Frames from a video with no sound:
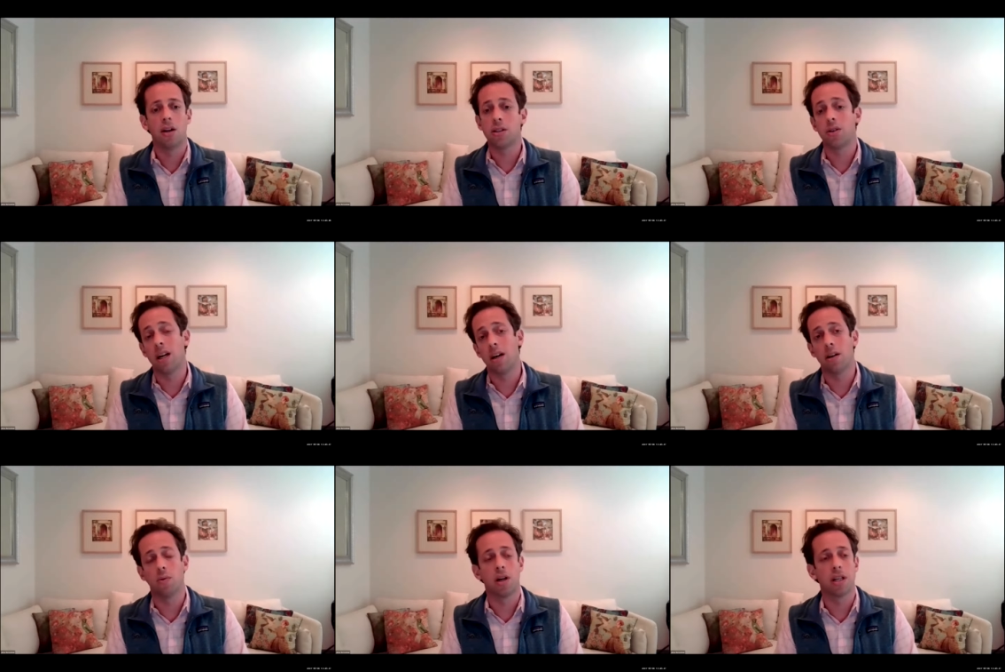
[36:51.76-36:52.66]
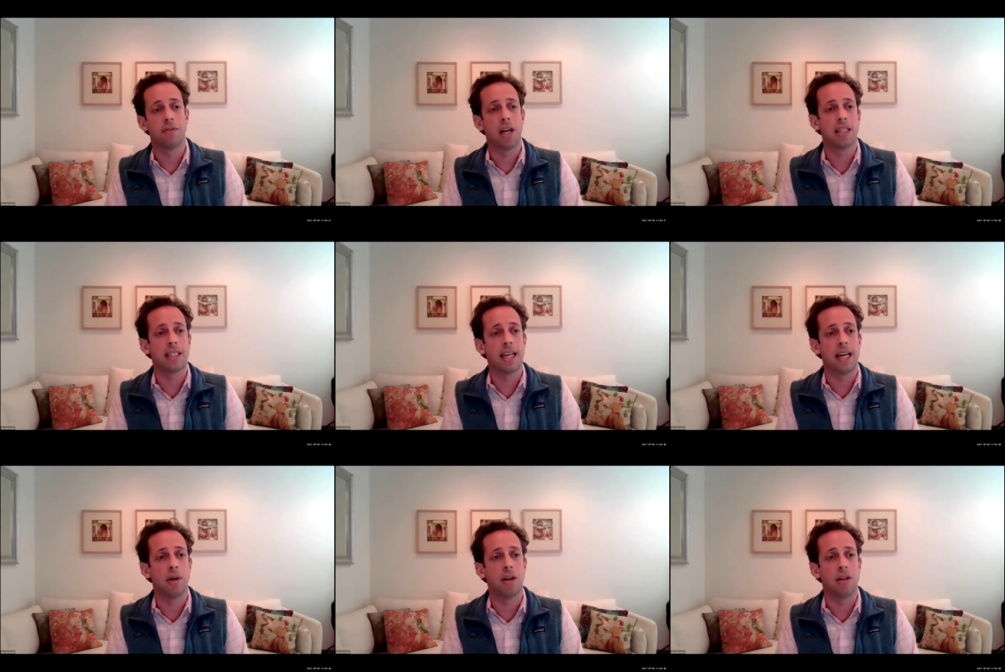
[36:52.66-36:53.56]
Also, an area that we're very
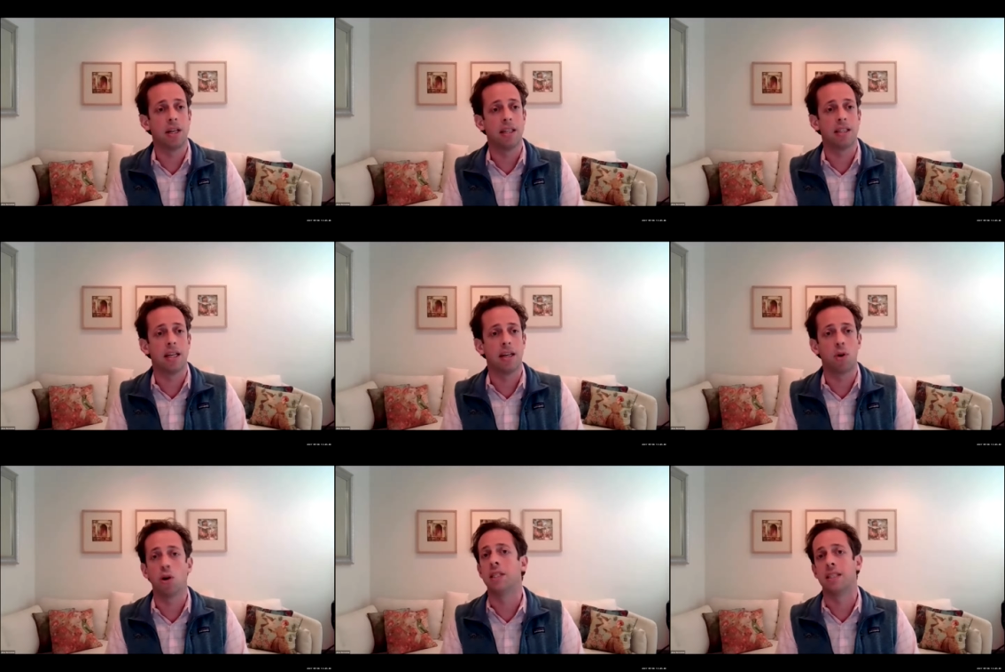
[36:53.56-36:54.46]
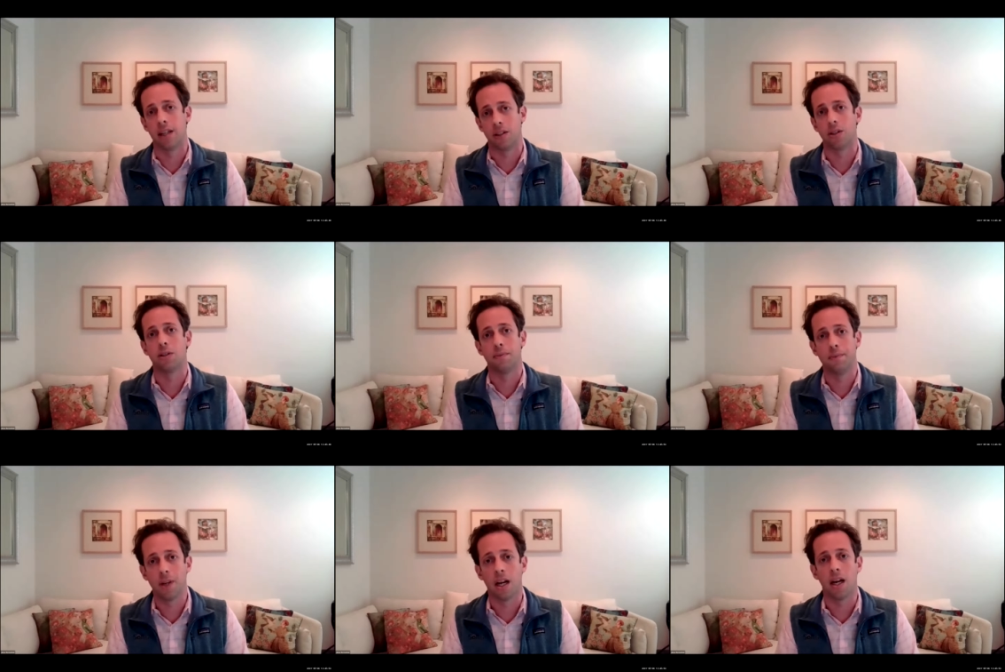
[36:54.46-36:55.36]
excited about is urban centers,
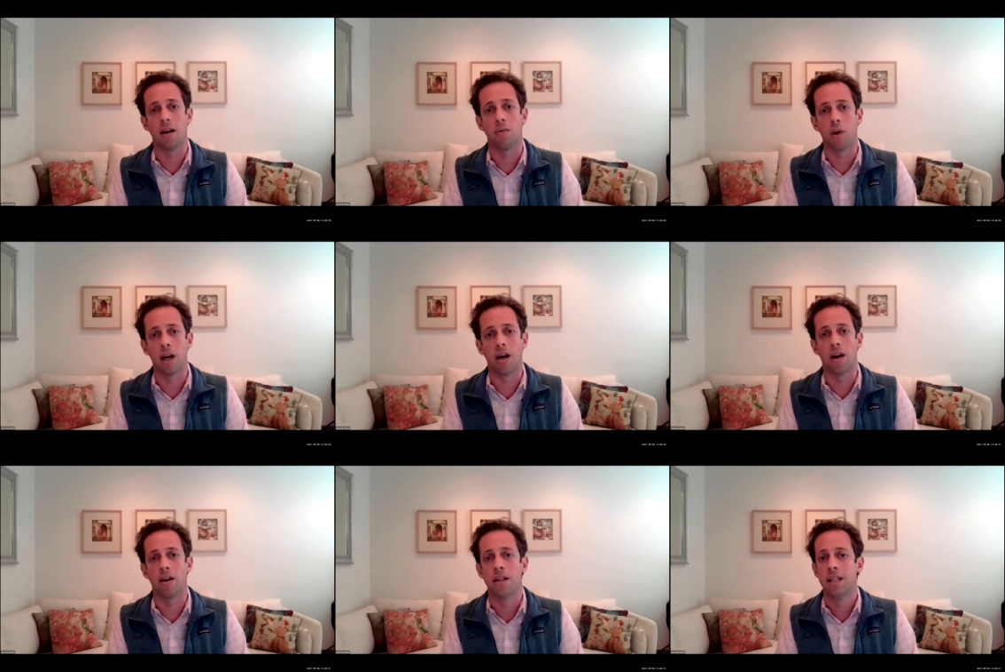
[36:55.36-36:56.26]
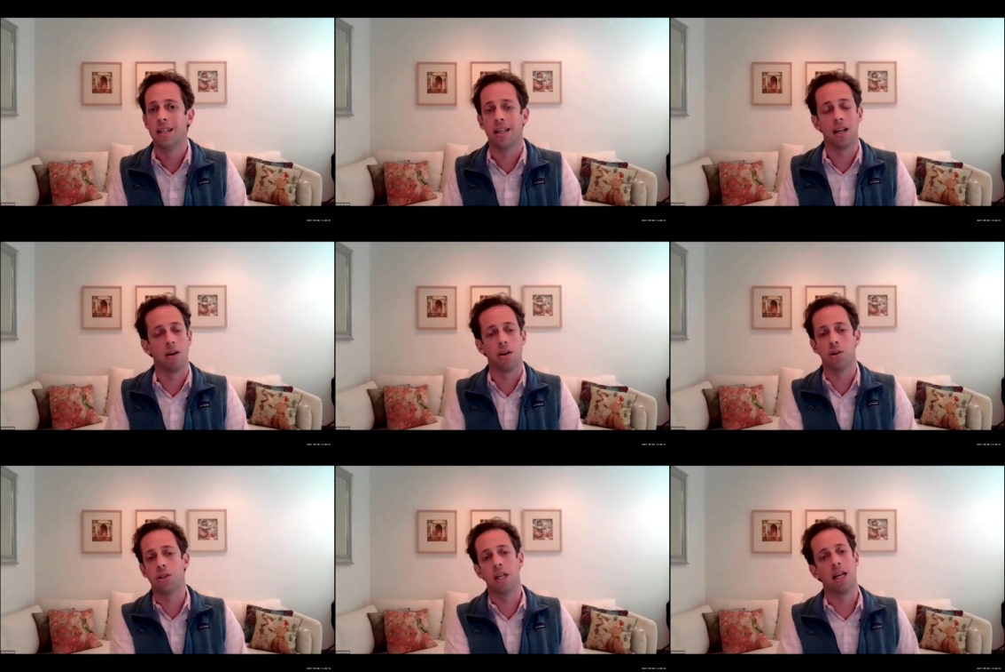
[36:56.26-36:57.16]
where
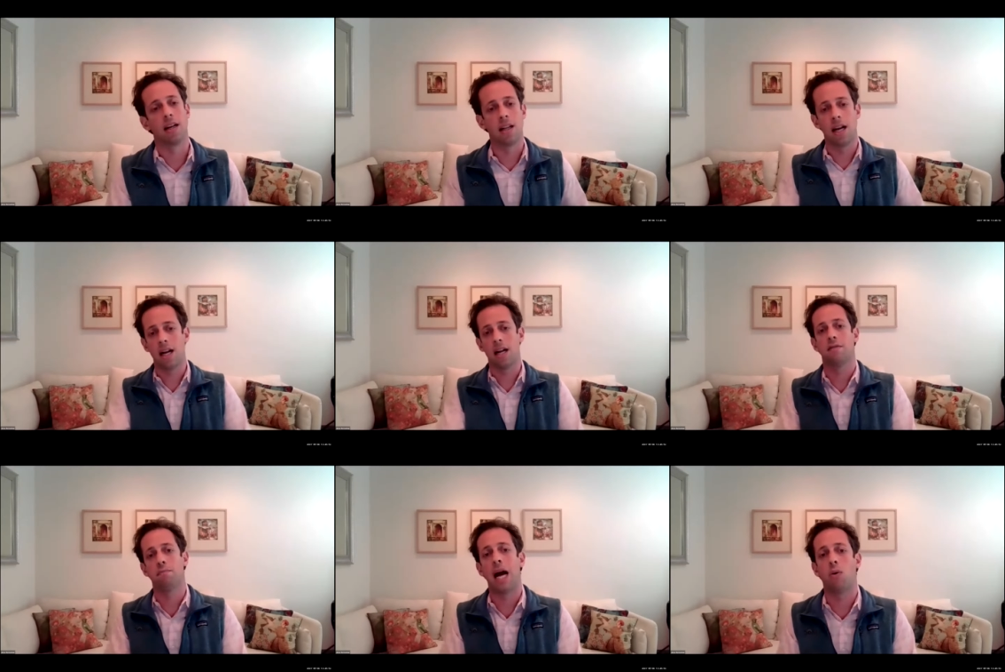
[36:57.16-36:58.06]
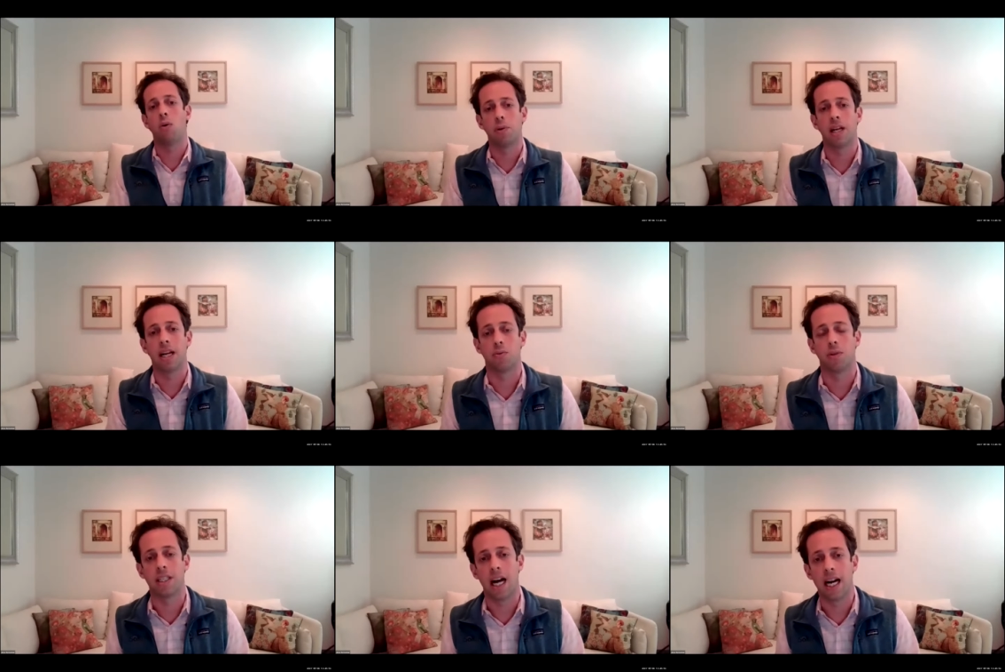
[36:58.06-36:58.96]
you're seeing a lot of power plant
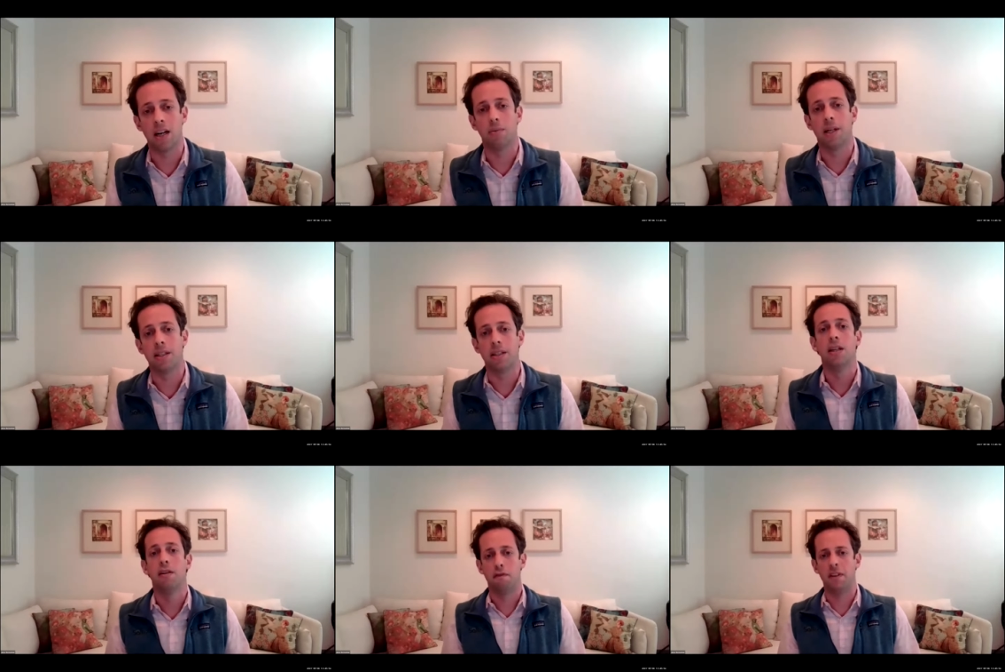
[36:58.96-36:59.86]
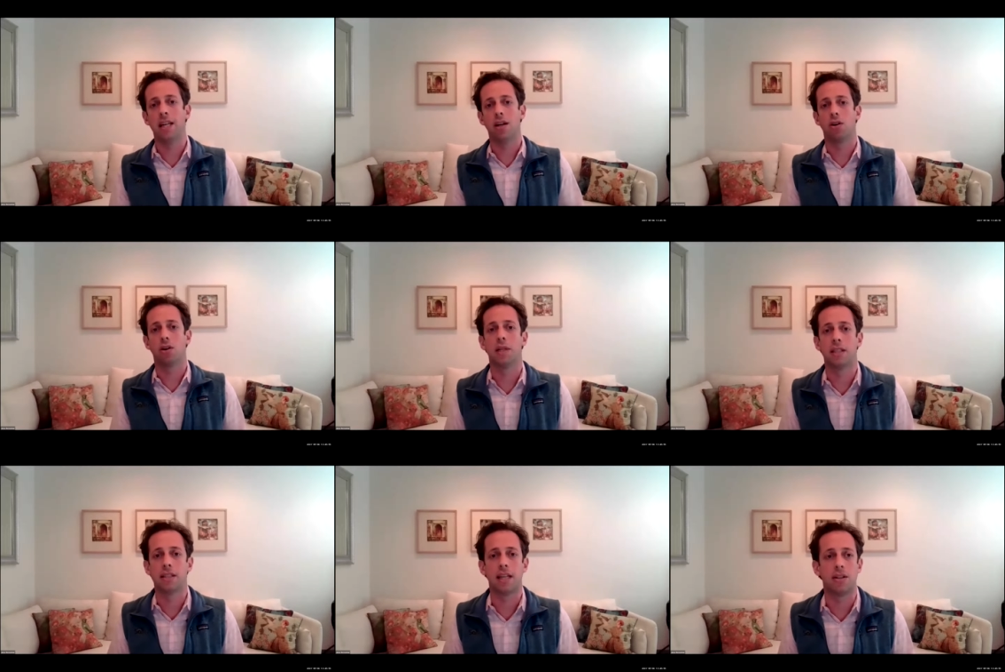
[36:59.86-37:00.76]
retirement feeding
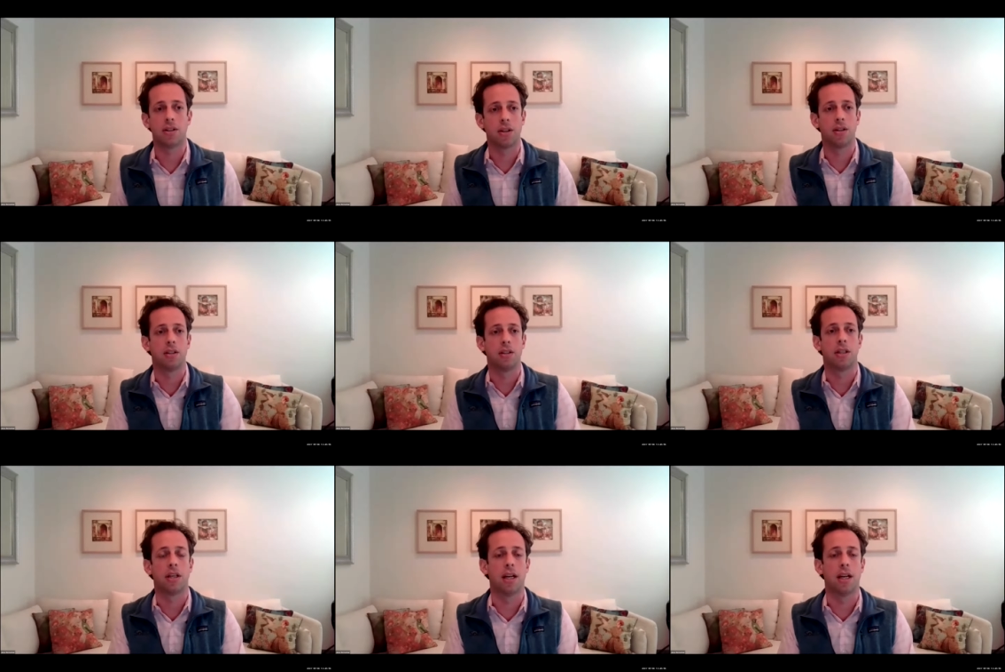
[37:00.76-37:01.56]
urban centers,